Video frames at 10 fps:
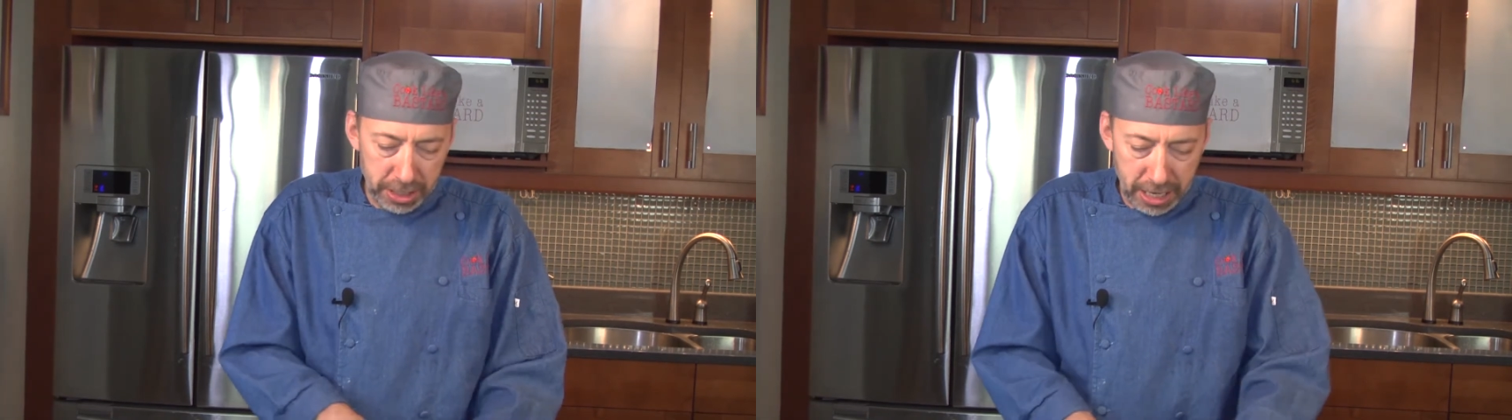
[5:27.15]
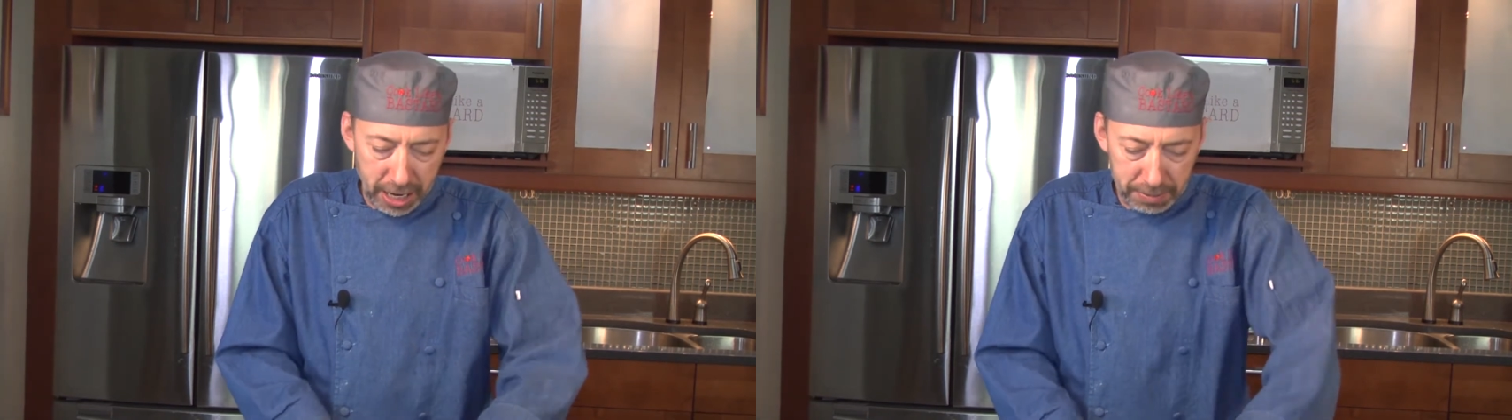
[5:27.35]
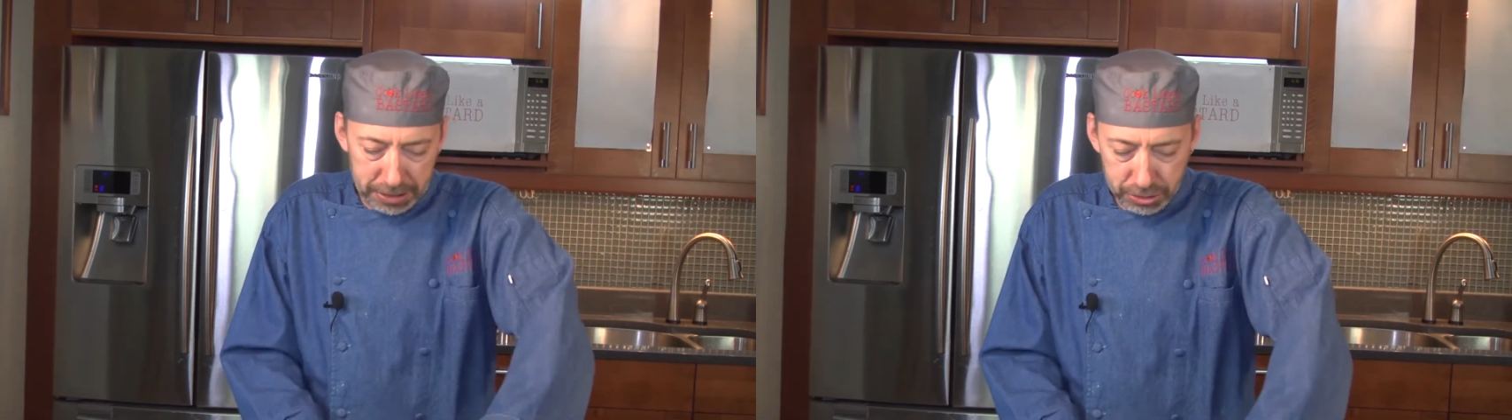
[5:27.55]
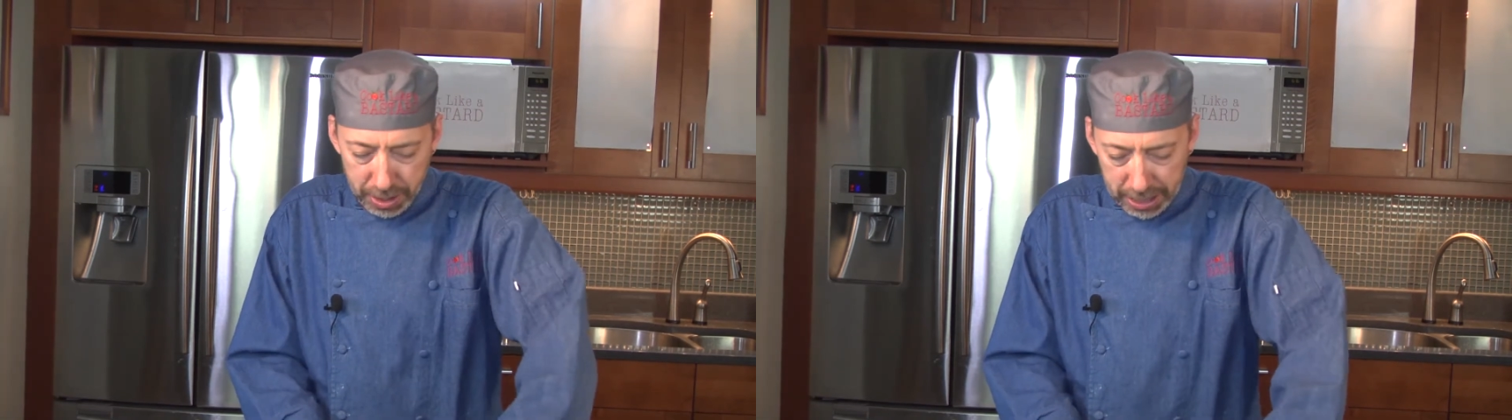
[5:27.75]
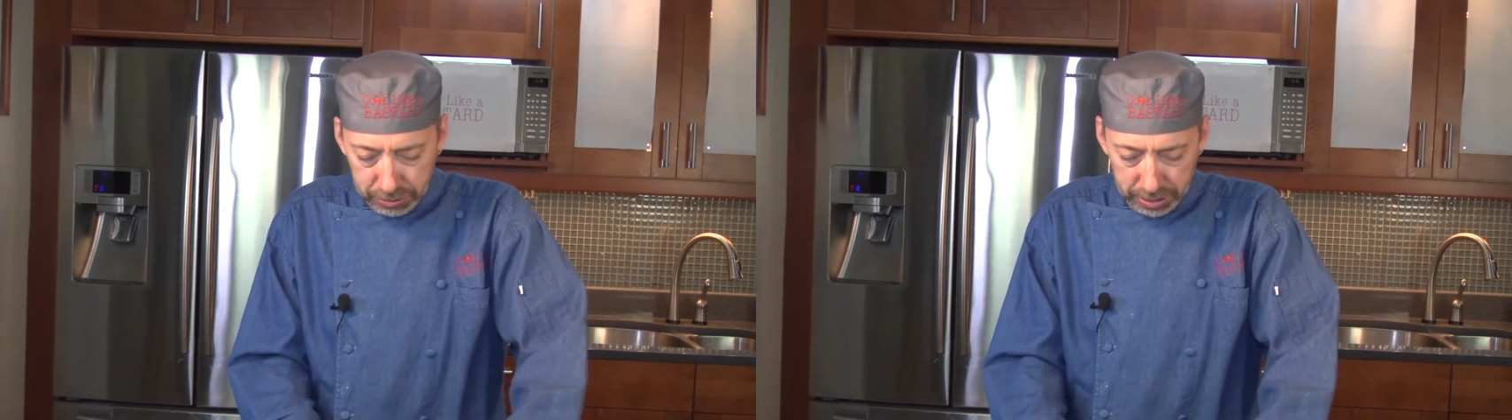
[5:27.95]
it in how much you
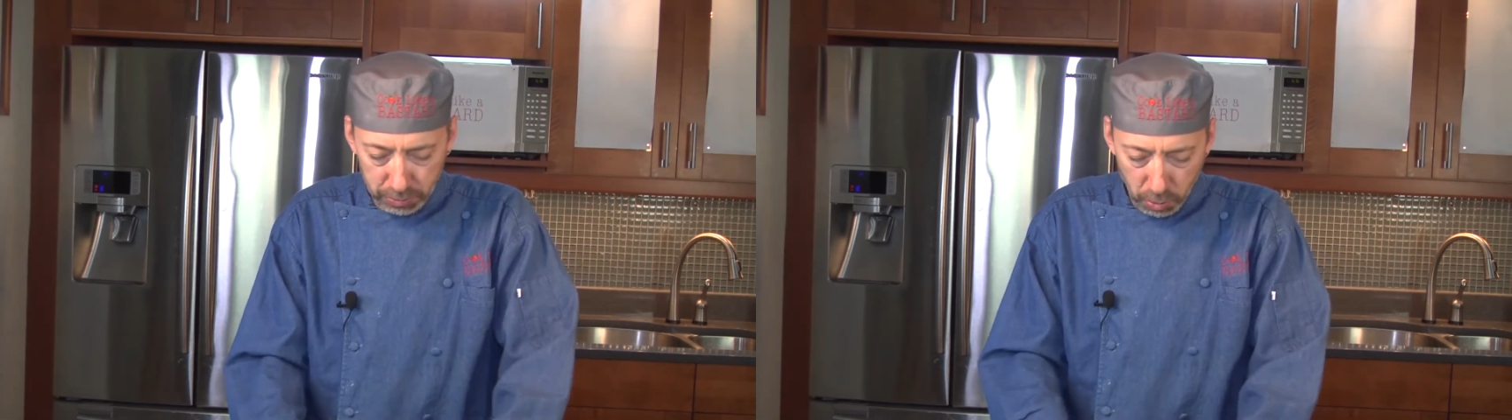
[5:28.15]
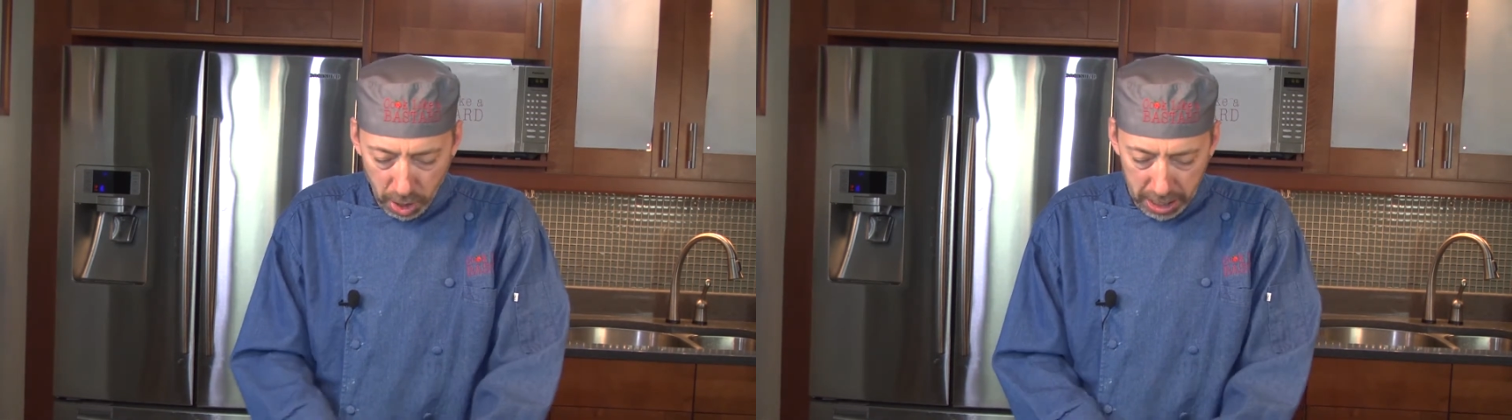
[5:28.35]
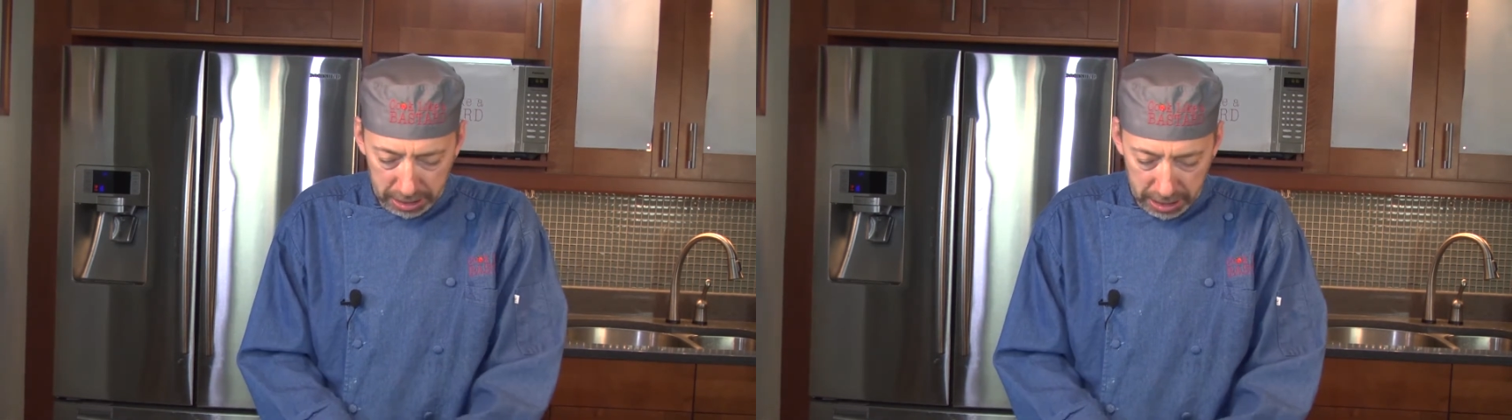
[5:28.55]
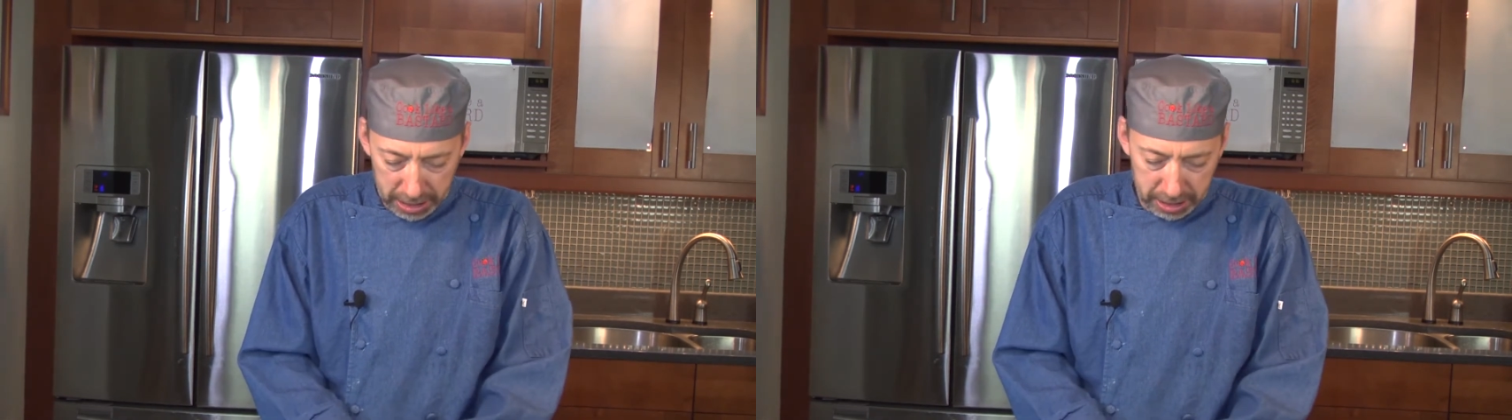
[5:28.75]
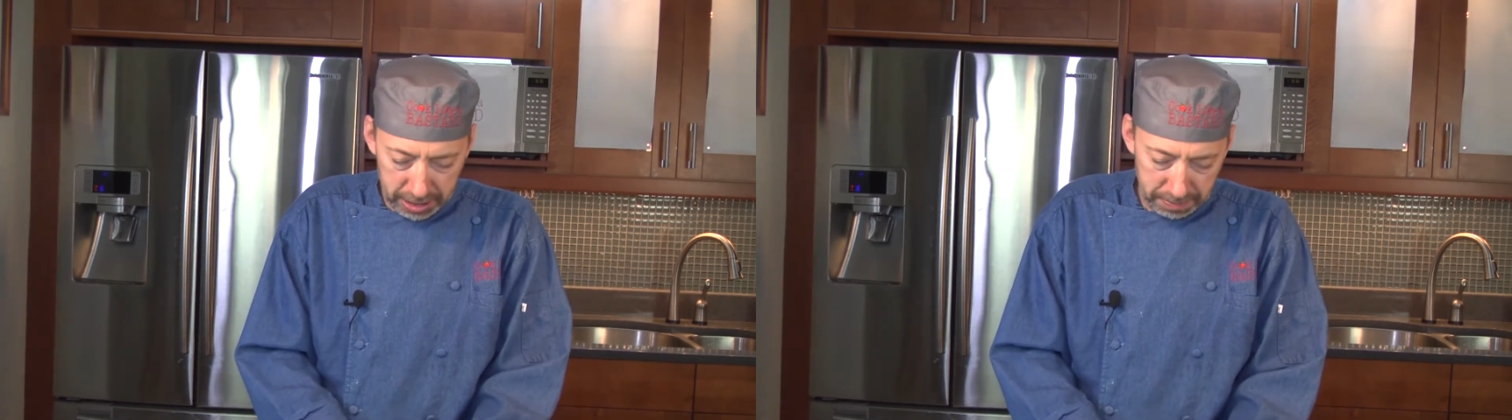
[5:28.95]
actually want
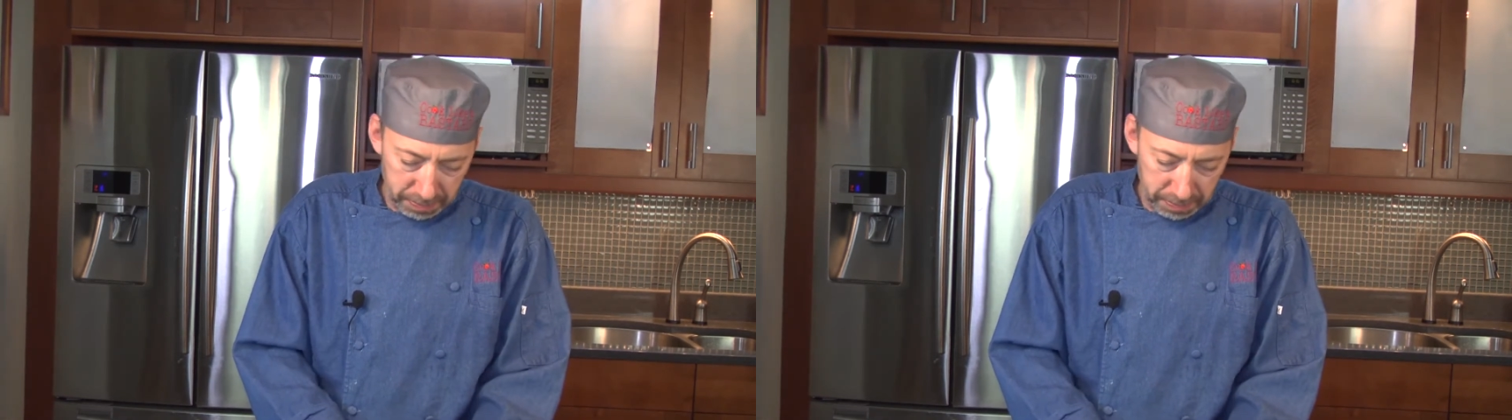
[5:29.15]
in the